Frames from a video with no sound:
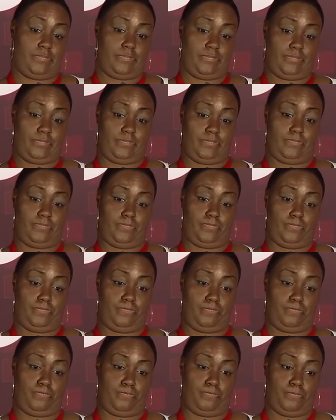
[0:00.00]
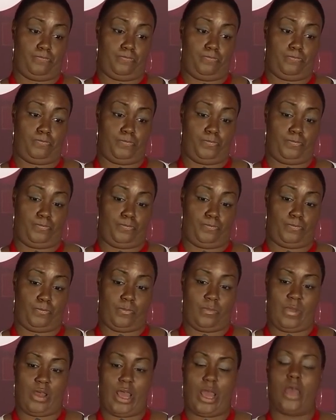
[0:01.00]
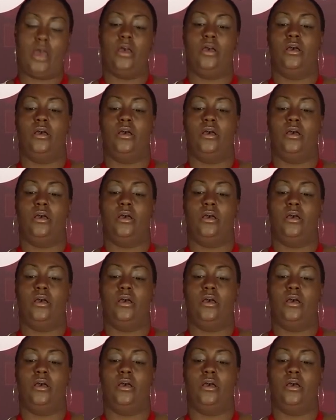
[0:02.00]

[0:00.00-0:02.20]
Nothing is said.